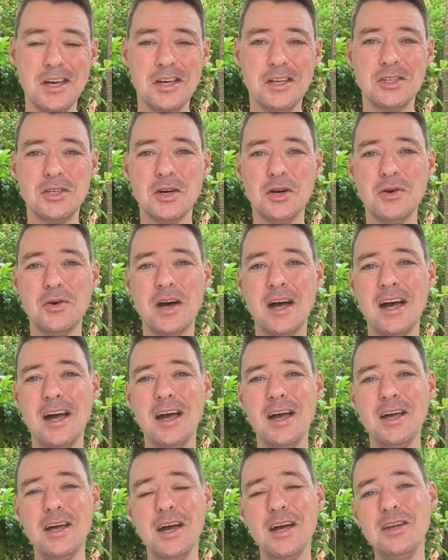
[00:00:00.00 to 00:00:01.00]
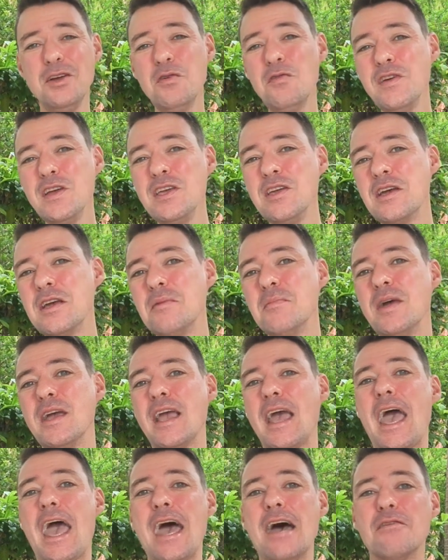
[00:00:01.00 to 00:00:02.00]
So I don't think you can
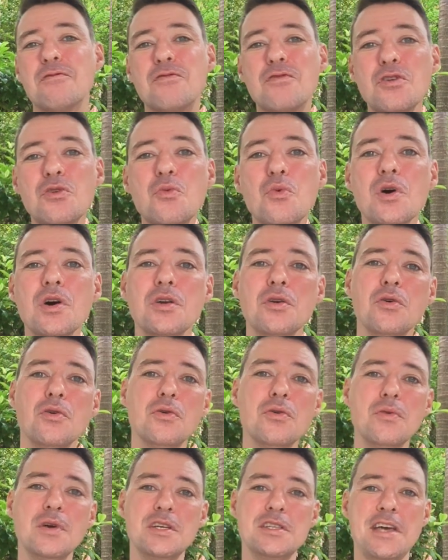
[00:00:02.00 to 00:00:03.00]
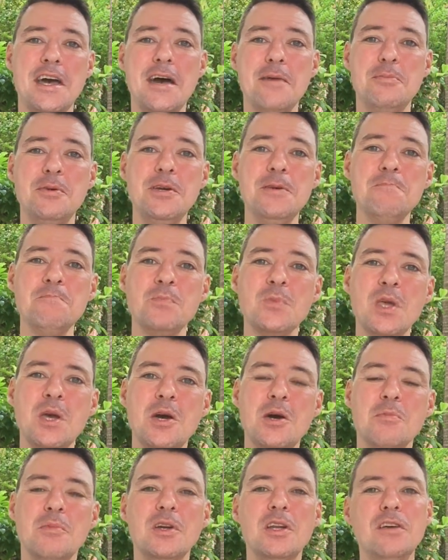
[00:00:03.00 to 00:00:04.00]
make everyone always happy,
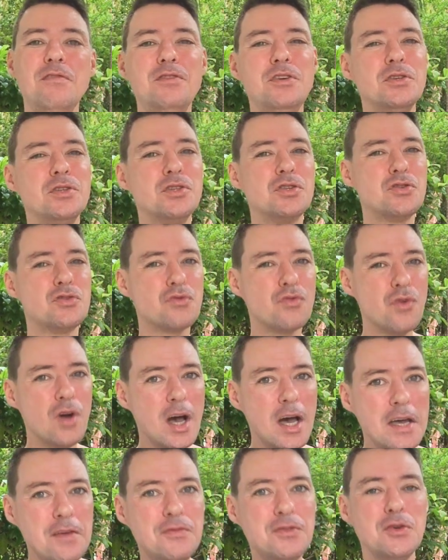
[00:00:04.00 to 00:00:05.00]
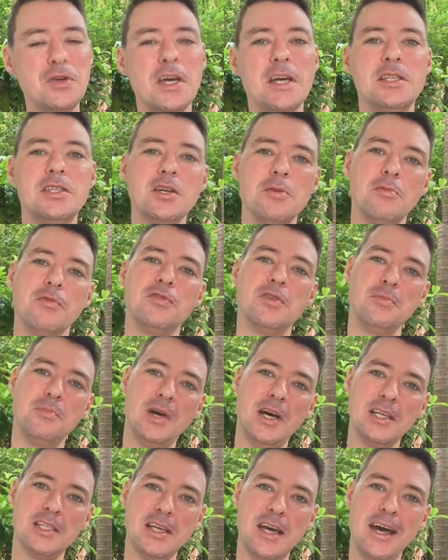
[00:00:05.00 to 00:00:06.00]
but if you strive to get some of the
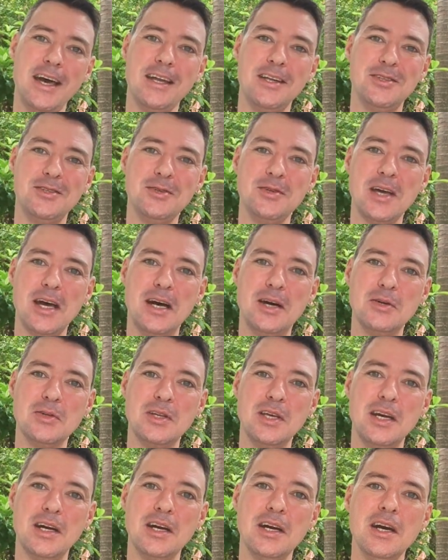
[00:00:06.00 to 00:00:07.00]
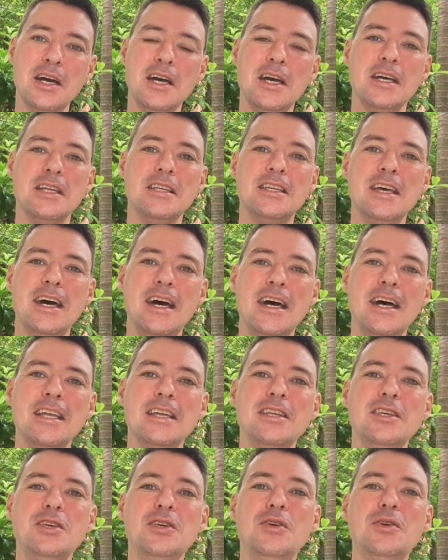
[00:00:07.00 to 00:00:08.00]
best attitude out there,
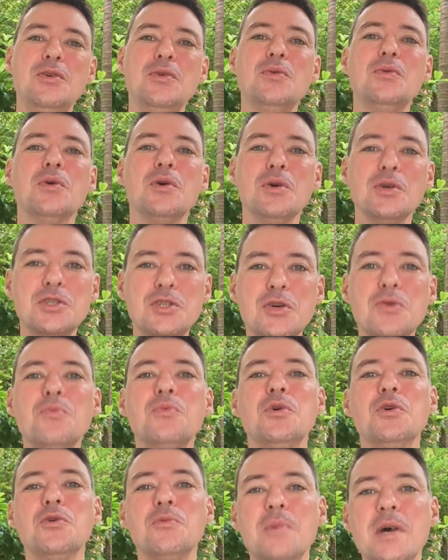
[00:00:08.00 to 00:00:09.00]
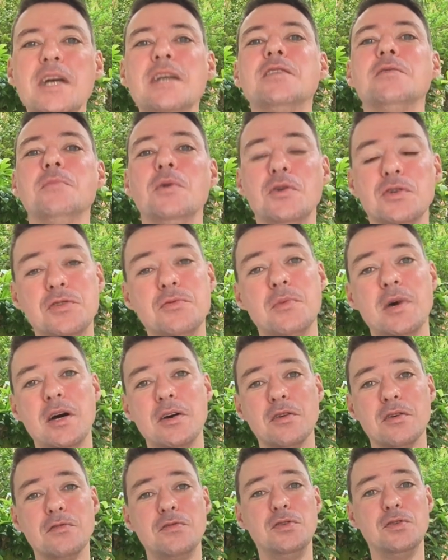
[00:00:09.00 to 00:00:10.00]
then you also will make the most
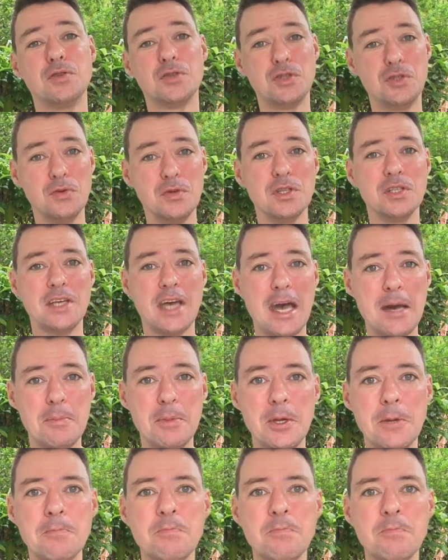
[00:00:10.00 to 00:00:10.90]
amount of your students happy.